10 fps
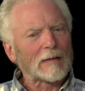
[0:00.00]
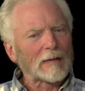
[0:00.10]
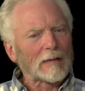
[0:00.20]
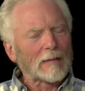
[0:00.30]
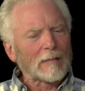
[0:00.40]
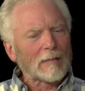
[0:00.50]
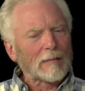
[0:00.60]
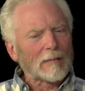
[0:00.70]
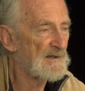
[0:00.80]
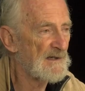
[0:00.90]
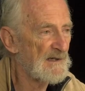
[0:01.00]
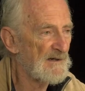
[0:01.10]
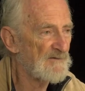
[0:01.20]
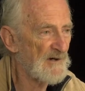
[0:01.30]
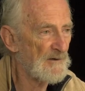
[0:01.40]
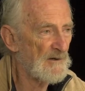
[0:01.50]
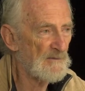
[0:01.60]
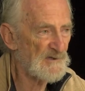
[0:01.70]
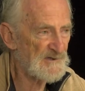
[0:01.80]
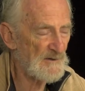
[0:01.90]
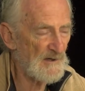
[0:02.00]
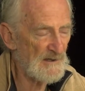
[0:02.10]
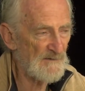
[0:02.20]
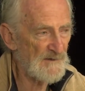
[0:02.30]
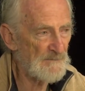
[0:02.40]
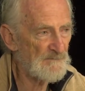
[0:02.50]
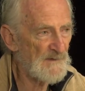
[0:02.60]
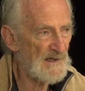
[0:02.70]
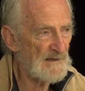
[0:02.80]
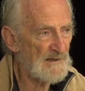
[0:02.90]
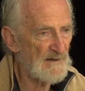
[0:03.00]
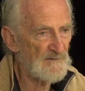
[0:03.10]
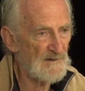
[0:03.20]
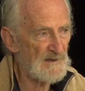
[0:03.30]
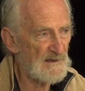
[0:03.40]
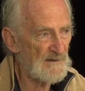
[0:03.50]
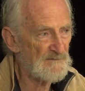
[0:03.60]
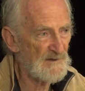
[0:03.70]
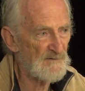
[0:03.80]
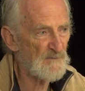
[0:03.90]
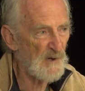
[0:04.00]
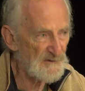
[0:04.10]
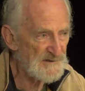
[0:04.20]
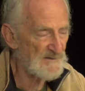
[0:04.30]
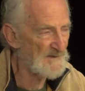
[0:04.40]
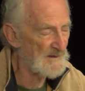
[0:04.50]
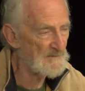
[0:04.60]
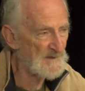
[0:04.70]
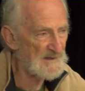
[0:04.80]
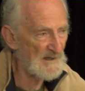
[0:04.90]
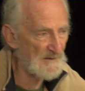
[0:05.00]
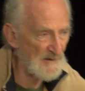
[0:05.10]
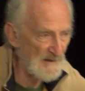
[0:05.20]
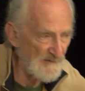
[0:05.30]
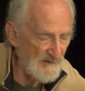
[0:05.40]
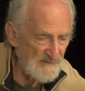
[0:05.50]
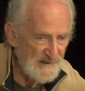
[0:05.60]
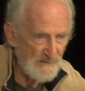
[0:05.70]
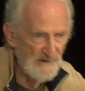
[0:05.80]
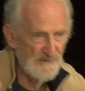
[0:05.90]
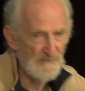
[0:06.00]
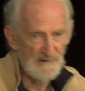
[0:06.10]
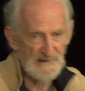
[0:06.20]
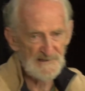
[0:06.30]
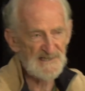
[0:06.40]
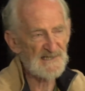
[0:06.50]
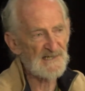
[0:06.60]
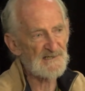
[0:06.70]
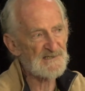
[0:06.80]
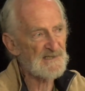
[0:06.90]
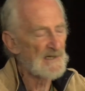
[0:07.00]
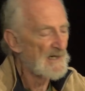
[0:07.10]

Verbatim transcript: Um, and, and I've read almost all of them, and I've, I've loved most of them, but not all of them. Some I thought were a little tedious.